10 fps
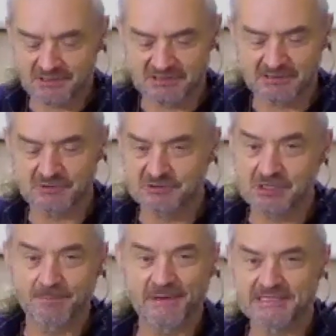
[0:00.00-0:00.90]
Some,
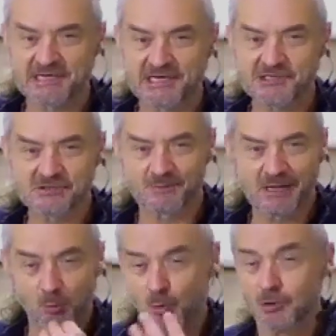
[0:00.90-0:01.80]
some meditations are
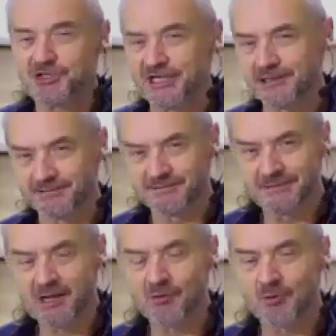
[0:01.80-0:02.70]
about watching
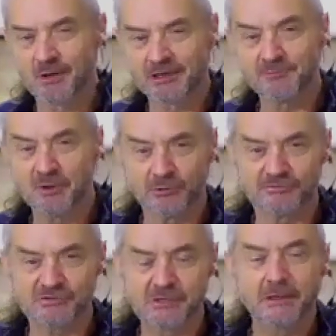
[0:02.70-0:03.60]
how the mind
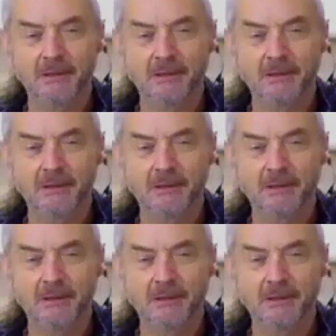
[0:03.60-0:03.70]
moves.